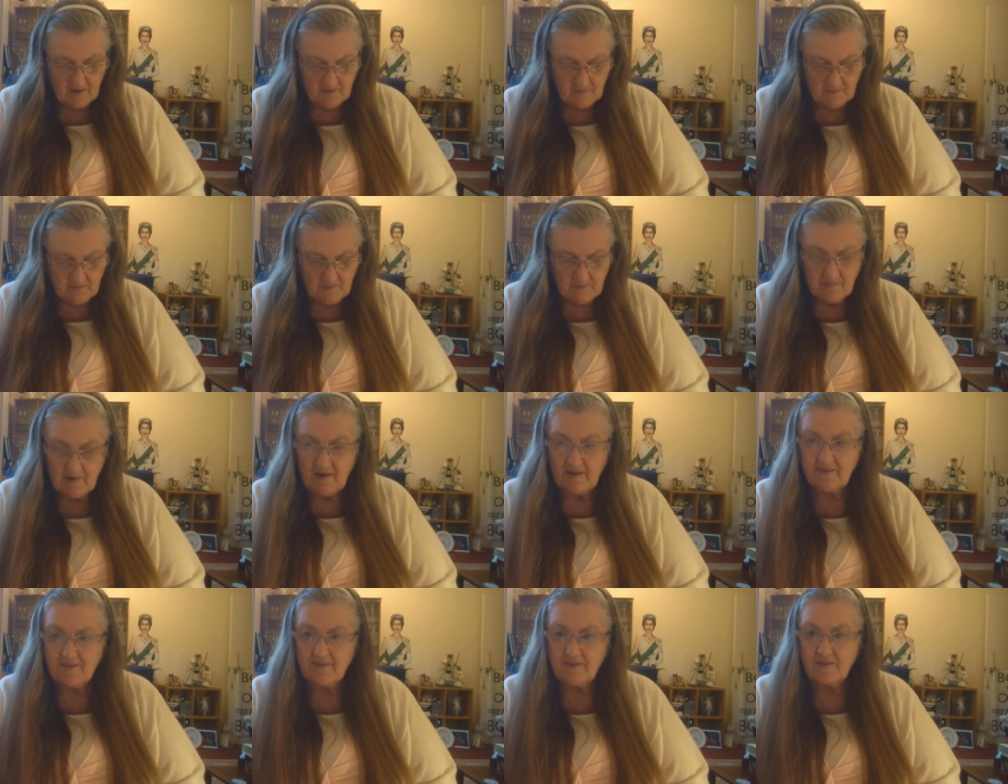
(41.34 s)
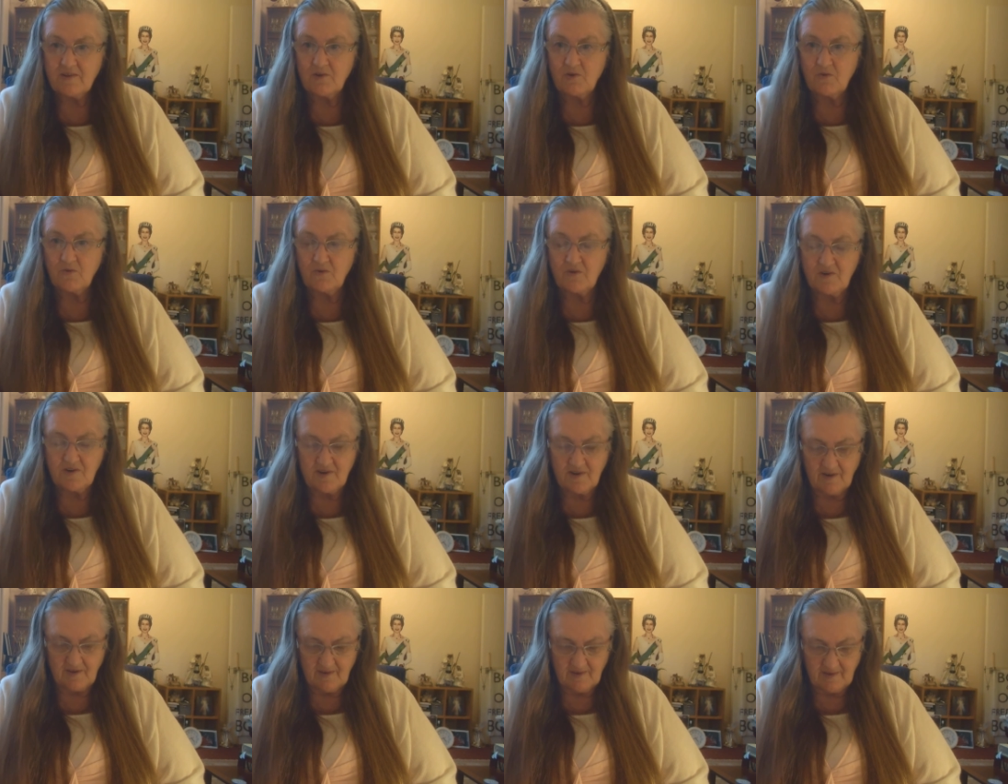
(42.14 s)
Matthew
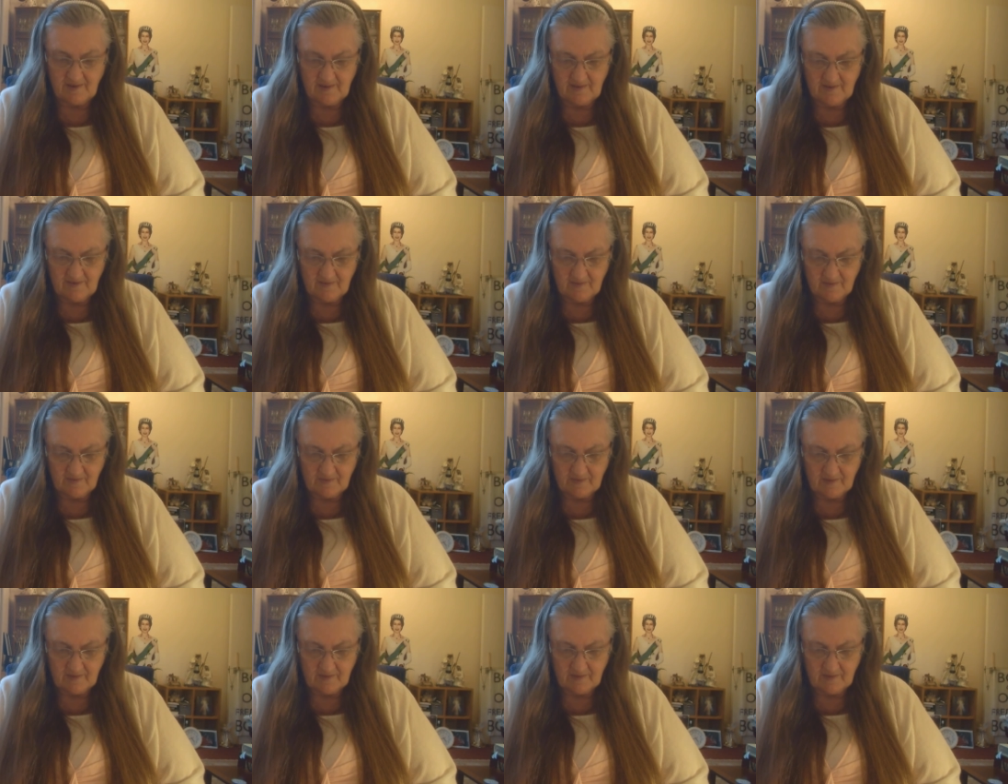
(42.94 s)
9